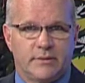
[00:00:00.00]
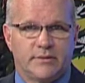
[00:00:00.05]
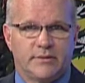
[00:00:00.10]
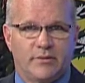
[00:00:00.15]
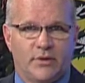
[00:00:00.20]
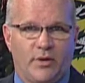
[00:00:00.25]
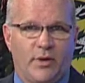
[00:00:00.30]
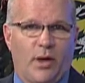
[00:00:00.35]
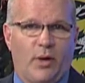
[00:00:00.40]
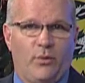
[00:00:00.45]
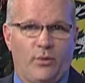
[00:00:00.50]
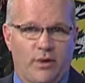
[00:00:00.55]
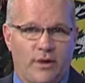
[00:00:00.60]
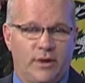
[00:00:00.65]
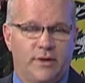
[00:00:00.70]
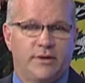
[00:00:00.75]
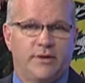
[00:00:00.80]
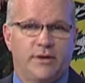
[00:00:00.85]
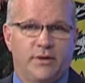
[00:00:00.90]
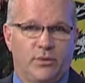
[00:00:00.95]
so that we
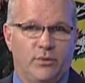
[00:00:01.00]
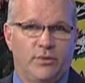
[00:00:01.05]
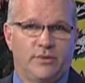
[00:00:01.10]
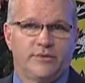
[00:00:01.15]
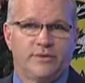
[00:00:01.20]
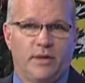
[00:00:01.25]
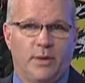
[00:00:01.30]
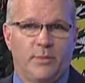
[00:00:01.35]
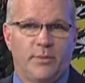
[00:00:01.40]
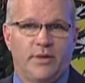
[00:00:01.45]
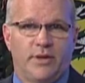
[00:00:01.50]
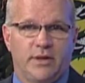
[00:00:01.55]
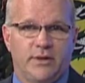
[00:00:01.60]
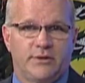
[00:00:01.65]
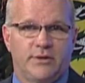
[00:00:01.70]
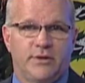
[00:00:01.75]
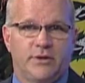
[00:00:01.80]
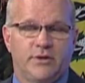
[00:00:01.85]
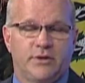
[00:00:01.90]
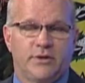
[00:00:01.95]
can deal with some of
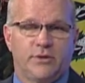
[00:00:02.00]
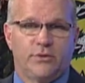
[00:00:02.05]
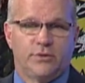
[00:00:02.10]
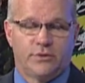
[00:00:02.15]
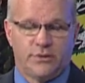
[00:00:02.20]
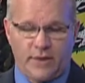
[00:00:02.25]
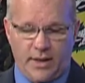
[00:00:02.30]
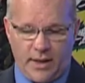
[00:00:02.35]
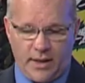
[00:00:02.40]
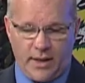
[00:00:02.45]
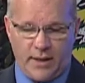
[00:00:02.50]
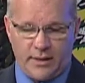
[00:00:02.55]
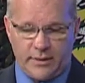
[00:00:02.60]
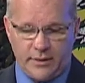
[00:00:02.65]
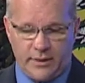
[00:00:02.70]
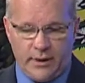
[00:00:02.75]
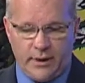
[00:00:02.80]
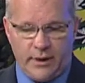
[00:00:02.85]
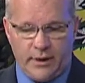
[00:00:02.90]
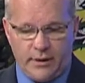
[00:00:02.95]
these issues
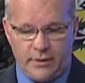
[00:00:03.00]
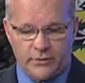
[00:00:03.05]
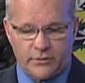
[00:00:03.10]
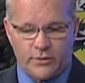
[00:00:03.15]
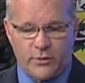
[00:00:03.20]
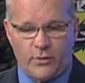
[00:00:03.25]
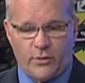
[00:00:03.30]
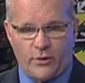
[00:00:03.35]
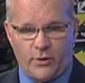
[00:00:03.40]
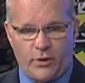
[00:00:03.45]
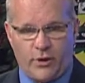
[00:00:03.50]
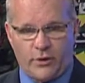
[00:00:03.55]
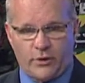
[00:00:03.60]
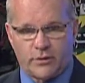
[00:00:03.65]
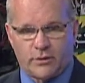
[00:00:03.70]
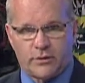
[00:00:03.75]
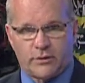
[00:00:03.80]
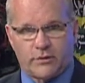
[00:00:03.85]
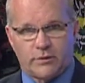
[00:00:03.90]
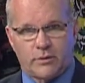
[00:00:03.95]
and turn our
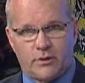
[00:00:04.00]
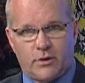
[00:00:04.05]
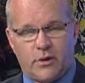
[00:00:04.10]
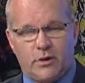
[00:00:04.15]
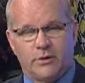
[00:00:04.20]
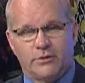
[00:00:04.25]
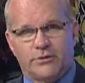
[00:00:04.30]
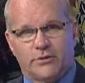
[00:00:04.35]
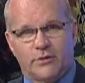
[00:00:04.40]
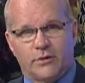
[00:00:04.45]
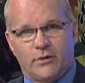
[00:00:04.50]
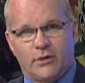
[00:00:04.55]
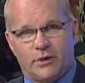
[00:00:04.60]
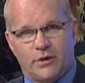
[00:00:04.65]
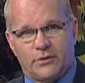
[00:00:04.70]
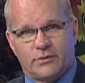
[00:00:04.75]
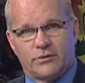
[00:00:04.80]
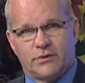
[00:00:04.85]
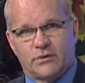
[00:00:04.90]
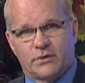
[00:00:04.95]
culture
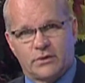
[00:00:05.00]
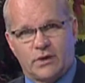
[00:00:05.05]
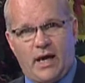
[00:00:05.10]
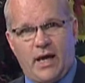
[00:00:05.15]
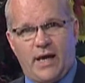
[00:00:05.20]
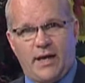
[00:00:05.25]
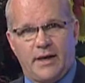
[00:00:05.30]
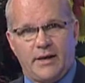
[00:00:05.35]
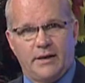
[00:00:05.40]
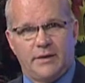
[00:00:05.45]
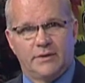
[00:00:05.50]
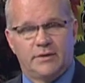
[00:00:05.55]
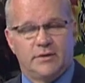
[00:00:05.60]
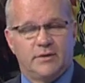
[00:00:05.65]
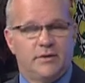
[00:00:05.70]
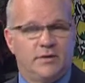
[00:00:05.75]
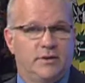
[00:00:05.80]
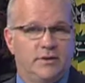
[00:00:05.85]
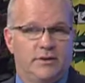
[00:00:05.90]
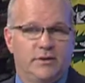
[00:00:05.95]
and our society into
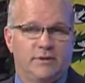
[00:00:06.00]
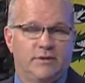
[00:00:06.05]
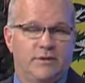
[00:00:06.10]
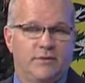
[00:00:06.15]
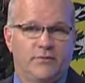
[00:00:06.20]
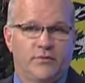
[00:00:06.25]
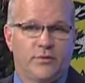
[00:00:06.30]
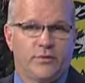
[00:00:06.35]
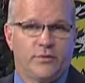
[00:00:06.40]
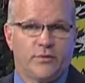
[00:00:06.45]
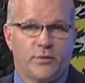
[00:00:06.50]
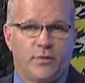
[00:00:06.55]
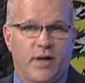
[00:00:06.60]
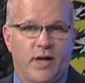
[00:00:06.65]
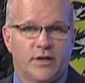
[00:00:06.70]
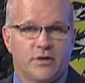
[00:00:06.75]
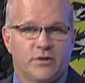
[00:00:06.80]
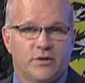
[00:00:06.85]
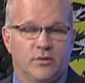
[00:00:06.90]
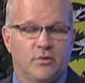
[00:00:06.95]
a different
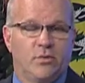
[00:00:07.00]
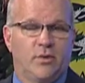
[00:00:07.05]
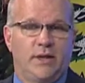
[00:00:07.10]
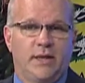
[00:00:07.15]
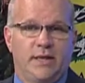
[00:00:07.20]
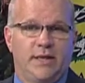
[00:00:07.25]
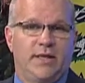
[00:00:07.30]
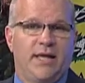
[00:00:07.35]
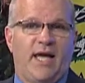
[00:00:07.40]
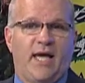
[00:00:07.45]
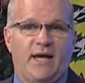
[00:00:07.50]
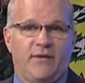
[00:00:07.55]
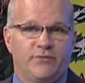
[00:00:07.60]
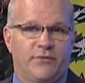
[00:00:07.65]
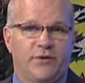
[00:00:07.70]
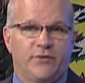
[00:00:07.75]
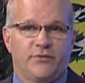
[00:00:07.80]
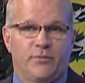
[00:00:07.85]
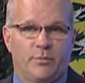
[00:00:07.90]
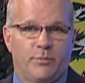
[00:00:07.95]
direction. We need to have
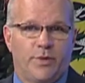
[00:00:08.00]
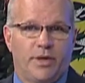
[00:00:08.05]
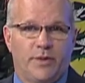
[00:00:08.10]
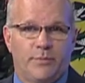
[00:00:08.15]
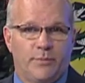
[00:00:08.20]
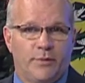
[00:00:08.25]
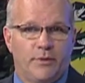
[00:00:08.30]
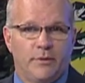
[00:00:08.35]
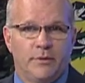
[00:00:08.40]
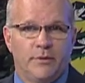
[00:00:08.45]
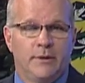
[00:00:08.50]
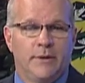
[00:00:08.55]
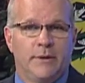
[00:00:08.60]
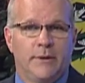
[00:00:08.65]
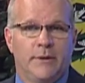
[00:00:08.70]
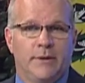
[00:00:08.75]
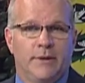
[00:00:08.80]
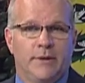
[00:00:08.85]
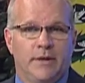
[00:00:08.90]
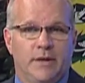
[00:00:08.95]
different people
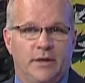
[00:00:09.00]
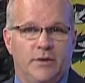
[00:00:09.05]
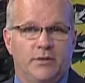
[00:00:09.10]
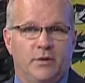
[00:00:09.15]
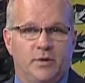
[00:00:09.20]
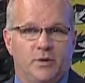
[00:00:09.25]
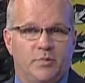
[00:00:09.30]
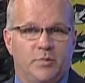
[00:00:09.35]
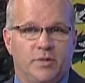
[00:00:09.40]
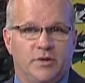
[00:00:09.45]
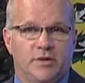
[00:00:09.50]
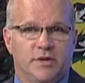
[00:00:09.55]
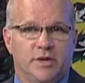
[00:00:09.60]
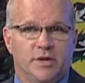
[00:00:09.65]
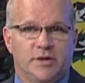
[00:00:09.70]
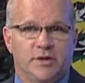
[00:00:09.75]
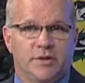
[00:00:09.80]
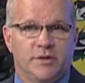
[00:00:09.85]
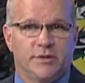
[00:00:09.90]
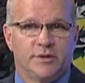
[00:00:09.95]
in those
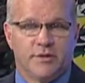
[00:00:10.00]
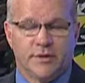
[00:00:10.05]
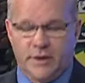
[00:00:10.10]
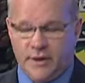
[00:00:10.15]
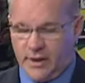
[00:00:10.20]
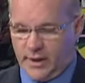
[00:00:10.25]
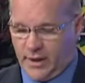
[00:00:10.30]
positions.